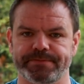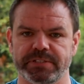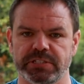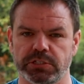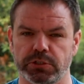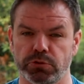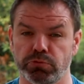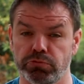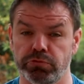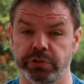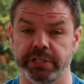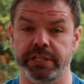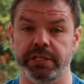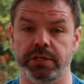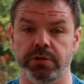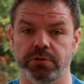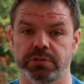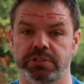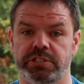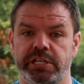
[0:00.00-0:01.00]
This is a really
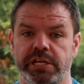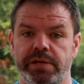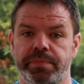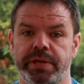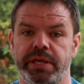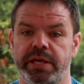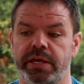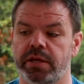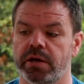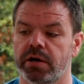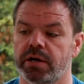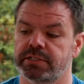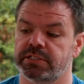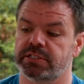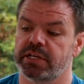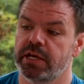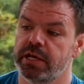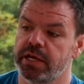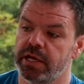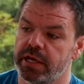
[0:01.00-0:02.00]
good tip here,
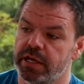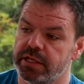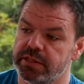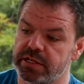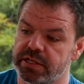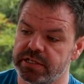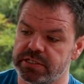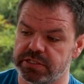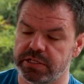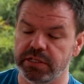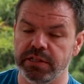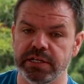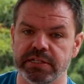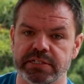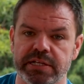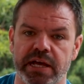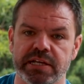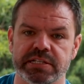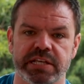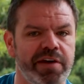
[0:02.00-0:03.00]
guys. The distiller
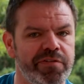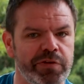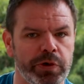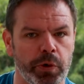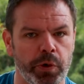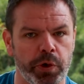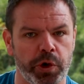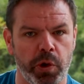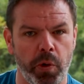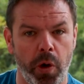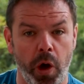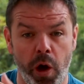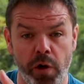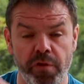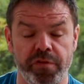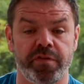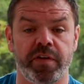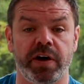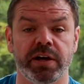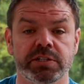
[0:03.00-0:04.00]
does have an auto
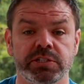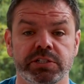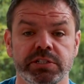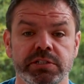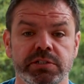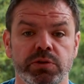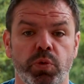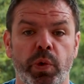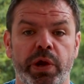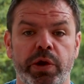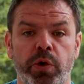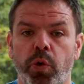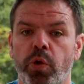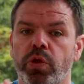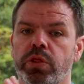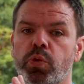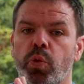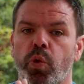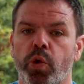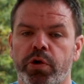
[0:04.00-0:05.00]
off function when
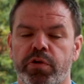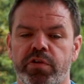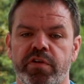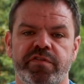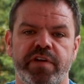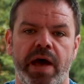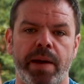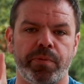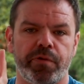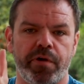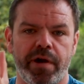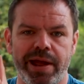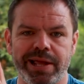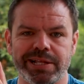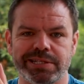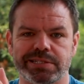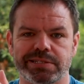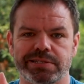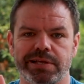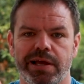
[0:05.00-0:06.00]
all the water
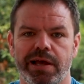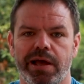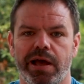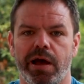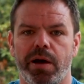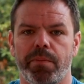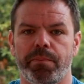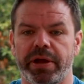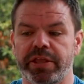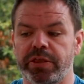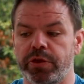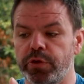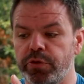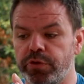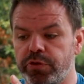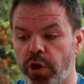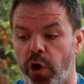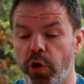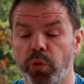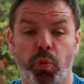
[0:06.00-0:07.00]
evaporates, but you
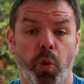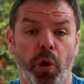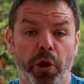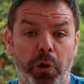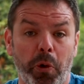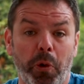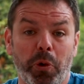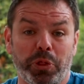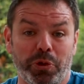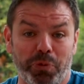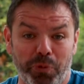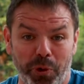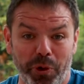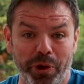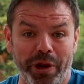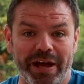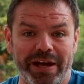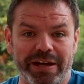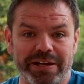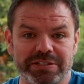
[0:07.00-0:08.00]
don't want all the
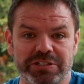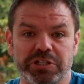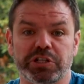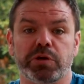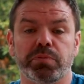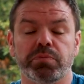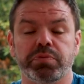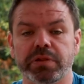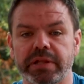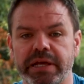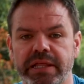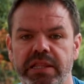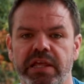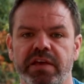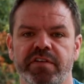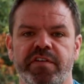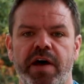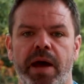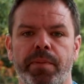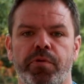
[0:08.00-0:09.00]
water to completely
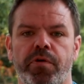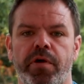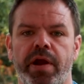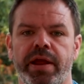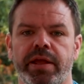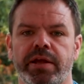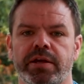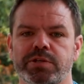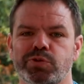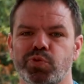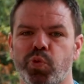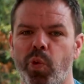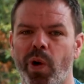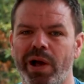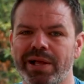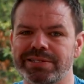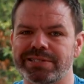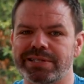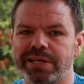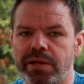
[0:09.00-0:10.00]
evaporate, because
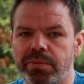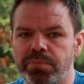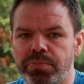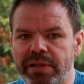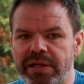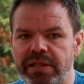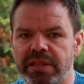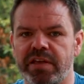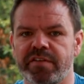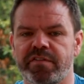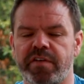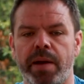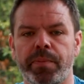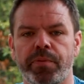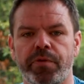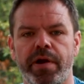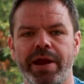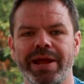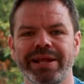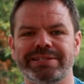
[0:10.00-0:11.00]
once it completely
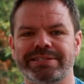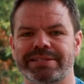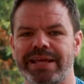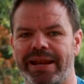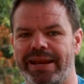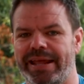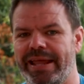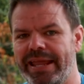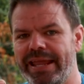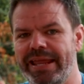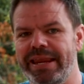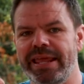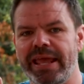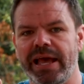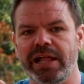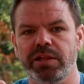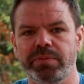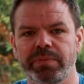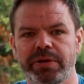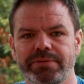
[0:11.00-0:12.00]
evaporates, that heating
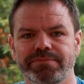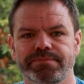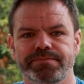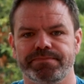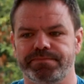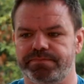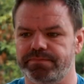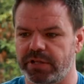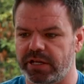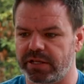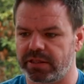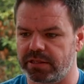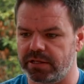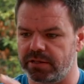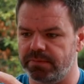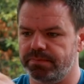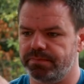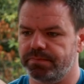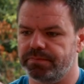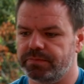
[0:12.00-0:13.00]
element, like
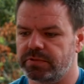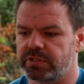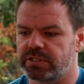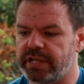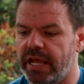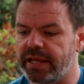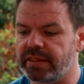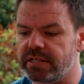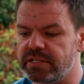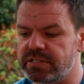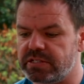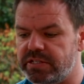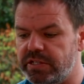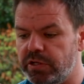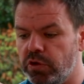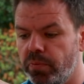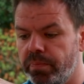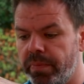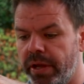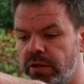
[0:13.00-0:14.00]
the stainless
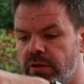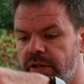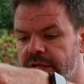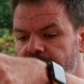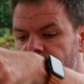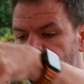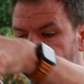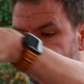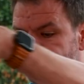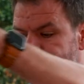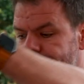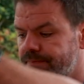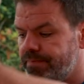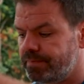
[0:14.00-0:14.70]
steel metal here,